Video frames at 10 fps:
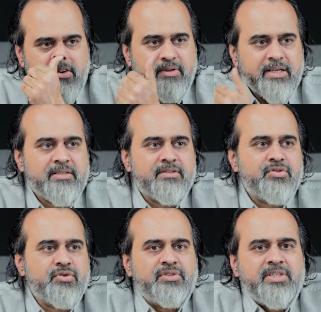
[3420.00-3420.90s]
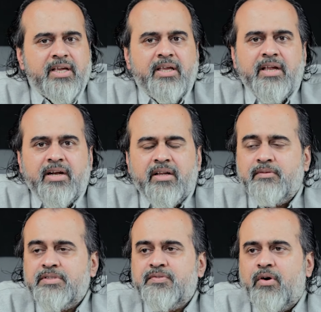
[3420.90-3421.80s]
are you then so shaky and
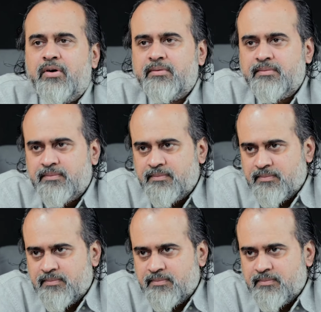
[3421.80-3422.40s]
nervous for?